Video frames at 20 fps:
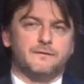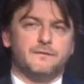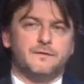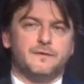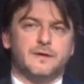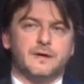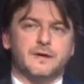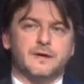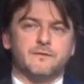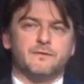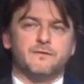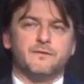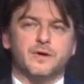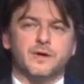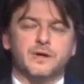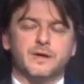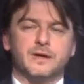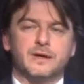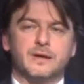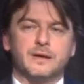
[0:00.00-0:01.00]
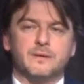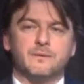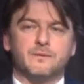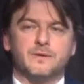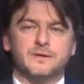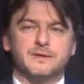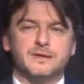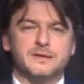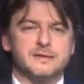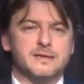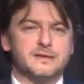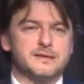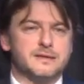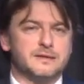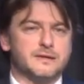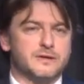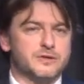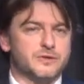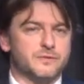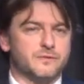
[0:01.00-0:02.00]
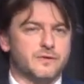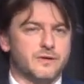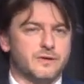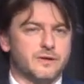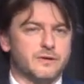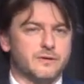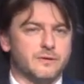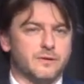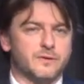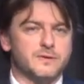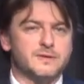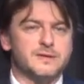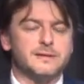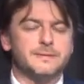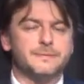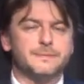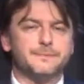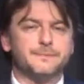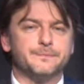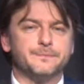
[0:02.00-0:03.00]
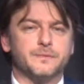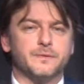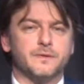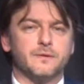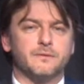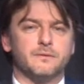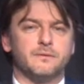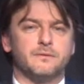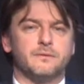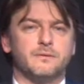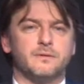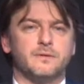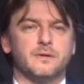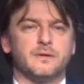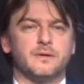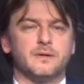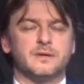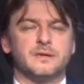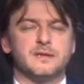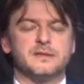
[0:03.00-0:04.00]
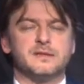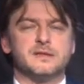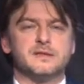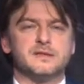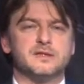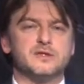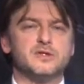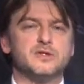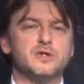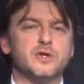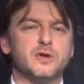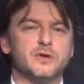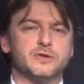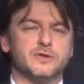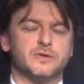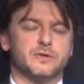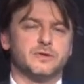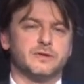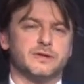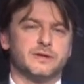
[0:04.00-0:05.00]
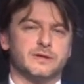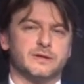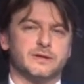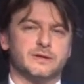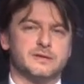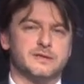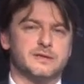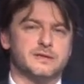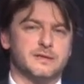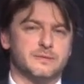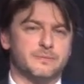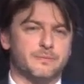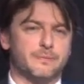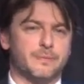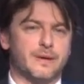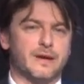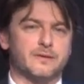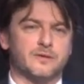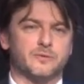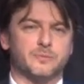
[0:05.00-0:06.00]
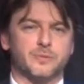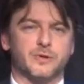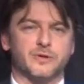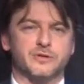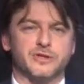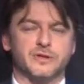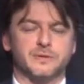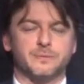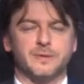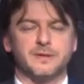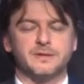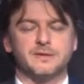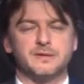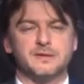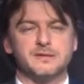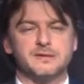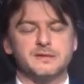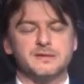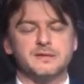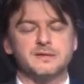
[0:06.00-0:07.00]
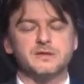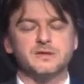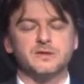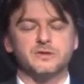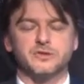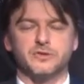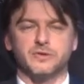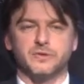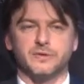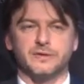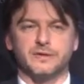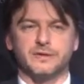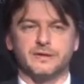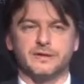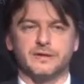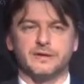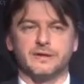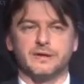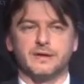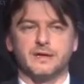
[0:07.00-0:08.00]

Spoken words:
We are working with this destination very closely. This is a pilot project, but this is not only